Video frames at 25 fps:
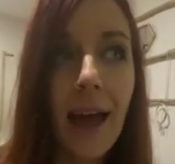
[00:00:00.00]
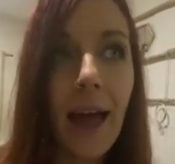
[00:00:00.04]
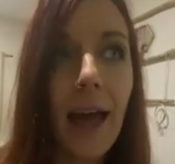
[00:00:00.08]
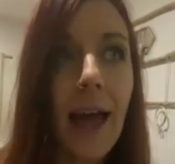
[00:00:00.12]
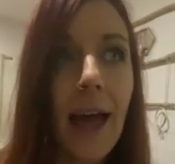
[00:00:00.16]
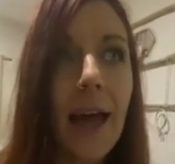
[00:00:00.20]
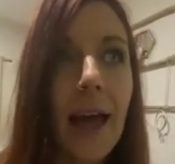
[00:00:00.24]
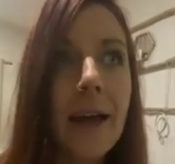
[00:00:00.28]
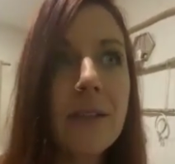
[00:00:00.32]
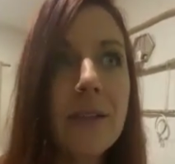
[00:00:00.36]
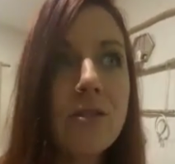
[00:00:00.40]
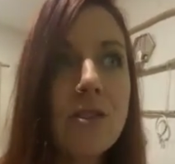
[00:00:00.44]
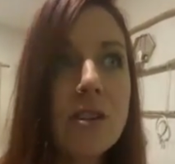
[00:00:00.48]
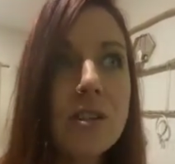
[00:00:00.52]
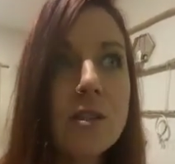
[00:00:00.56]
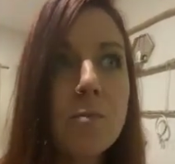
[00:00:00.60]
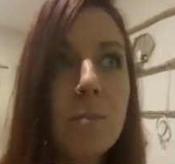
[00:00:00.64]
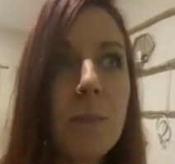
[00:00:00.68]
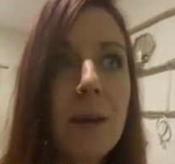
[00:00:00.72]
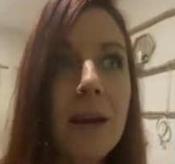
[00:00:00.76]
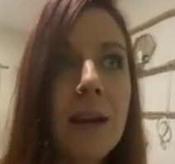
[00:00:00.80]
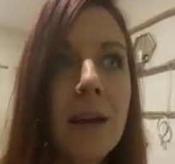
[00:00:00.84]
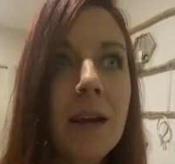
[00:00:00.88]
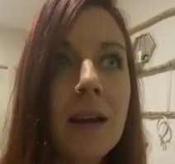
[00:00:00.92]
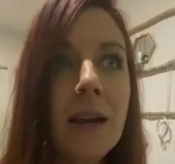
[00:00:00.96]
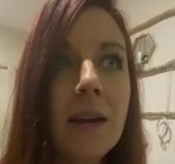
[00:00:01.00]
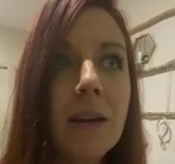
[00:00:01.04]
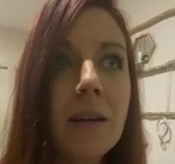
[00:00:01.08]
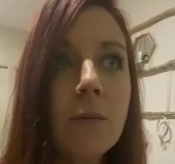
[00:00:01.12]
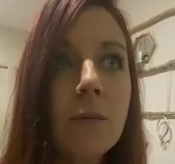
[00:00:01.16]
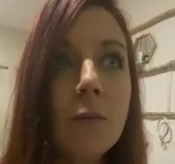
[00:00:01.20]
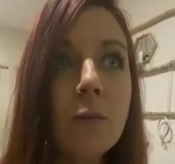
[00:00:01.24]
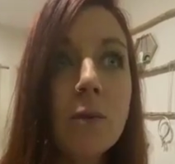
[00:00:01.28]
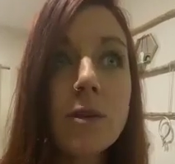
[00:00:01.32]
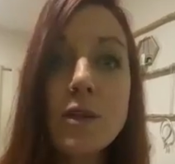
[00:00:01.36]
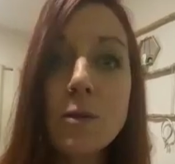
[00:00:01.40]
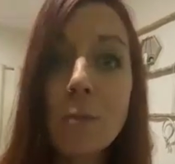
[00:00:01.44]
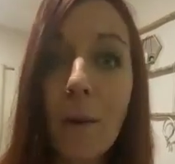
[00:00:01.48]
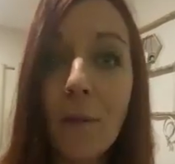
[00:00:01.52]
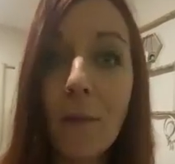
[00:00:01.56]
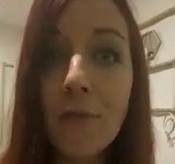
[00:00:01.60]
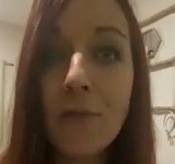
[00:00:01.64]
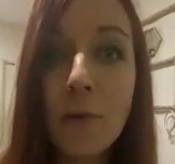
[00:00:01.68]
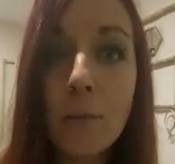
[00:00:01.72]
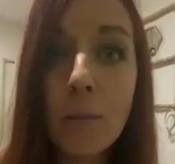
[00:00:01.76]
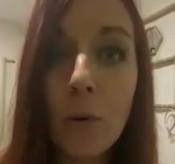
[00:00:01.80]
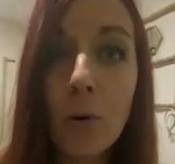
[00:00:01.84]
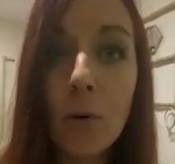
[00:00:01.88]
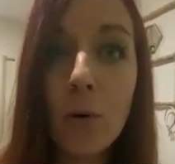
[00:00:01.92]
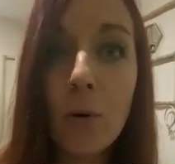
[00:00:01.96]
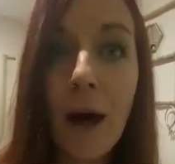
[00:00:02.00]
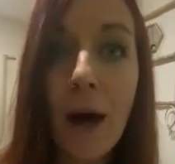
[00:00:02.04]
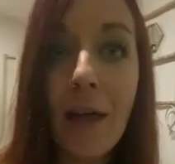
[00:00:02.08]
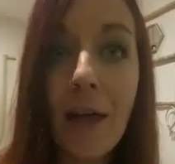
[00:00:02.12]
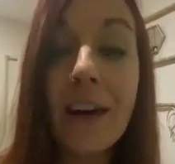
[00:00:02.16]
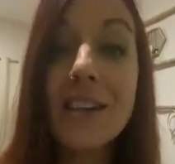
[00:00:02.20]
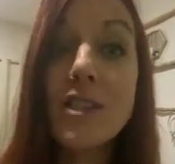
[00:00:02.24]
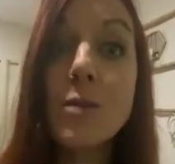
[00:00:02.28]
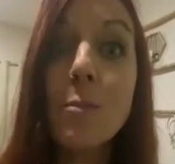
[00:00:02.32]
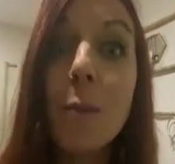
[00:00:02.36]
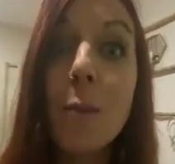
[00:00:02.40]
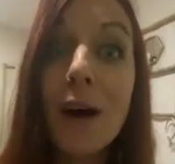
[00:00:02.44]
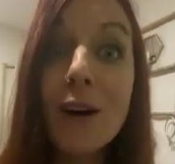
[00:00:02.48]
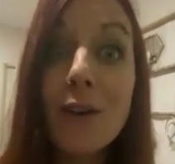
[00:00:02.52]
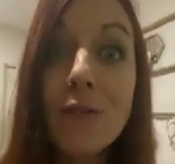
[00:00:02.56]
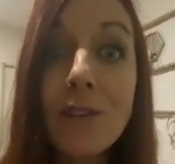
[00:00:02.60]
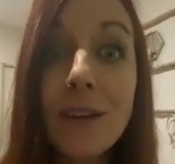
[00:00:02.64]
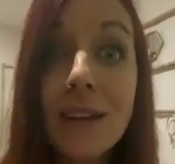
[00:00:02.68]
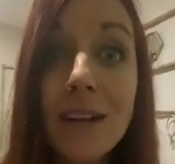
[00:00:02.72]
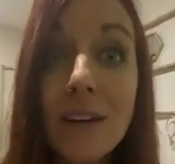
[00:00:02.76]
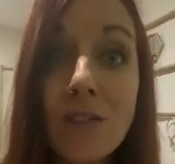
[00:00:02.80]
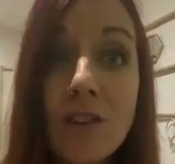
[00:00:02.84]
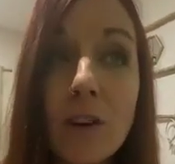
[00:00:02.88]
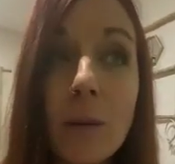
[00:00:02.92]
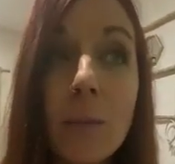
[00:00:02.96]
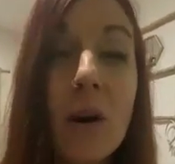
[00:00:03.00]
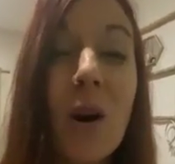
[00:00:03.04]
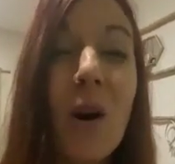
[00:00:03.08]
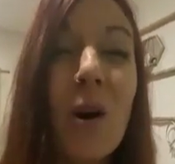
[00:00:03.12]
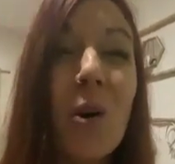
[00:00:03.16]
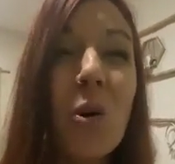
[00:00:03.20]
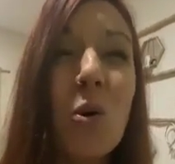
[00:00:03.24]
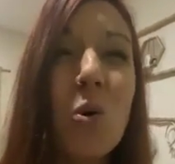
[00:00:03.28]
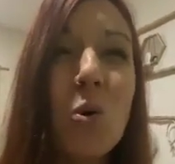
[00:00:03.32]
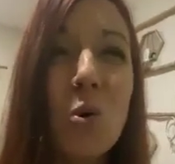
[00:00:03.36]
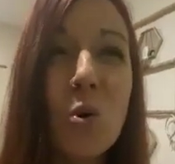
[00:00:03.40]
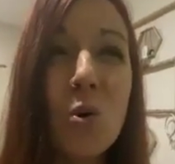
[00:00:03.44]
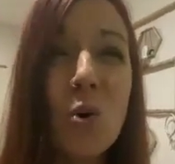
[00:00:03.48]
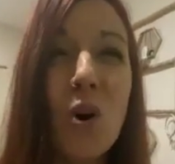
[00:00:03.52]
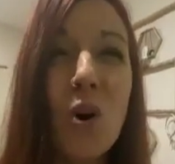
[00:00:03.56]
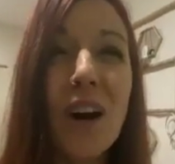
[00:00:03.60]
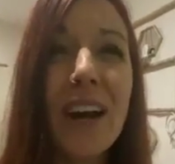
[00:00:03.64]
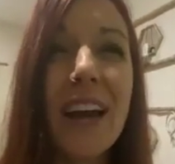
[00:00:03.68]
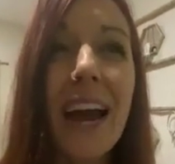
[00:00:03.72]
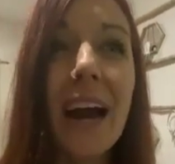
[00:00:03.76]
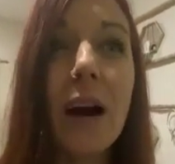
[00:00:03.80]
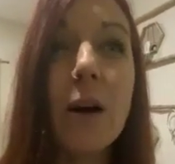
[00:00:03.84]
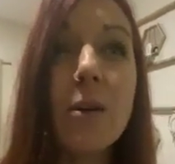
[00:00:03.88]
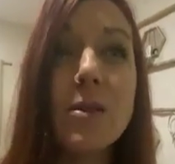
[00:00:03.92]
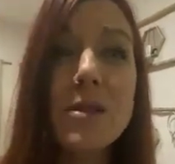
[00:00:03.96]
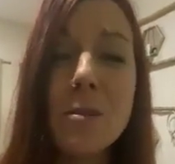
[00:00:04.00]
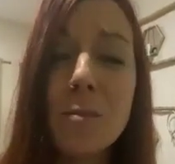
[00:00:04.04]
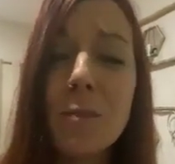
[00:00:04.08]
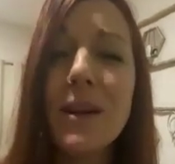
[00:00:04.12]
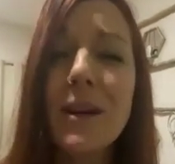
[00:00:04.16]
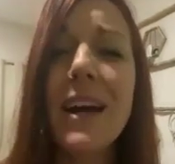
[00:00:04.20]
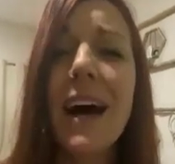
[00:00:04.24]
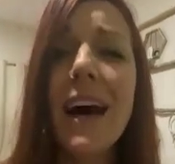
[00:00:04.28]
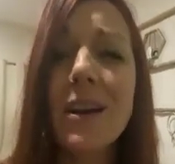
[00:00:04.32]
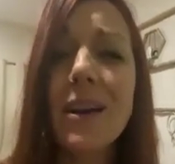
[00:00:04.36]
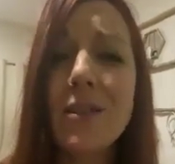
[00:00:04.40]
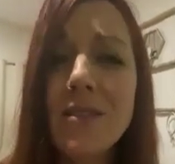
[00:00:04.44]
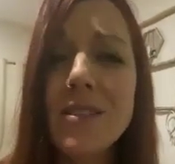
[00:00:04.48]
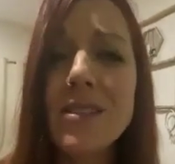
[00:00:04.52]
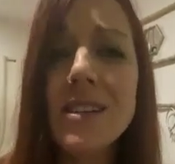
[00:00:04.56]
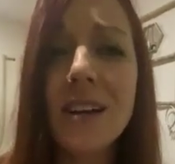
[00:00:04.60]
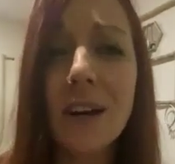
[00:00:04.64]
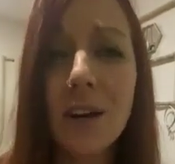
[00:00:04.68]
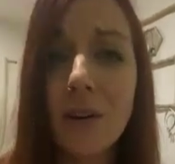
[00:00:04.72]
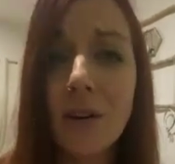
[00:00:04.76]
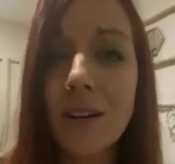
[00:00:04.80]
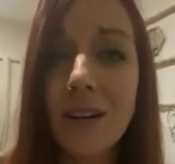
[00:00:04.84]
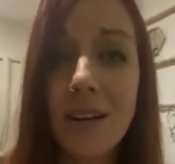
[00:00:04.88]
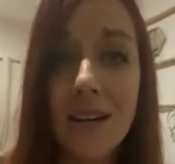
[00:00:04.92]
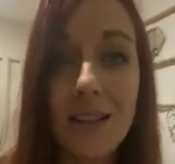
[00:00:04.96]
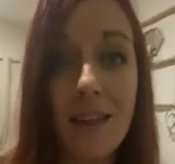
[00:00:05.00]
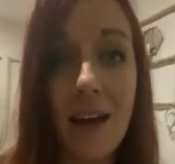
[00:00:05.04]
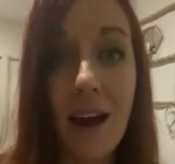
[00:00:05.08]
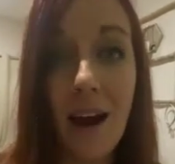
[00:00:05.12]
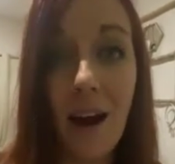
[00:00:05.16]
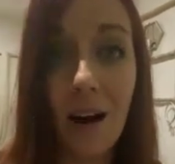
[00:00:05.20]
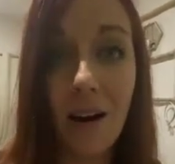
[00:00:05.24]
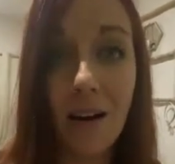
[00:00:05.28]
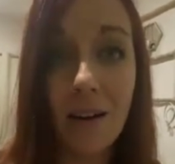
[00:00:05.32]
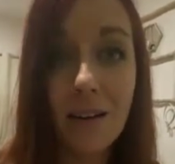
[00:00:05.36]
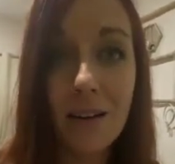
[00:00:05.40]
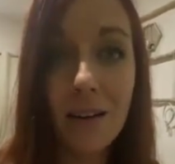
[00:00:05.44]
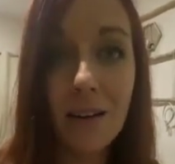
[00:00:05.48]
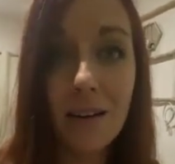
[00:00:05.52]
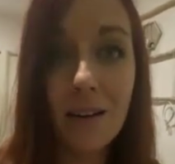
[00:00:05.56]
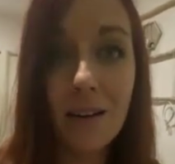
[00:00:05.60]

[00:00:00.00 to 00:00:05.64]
And just being responsible. And that's part of leadership, going, oh, okay, I was a bit out of integrity there.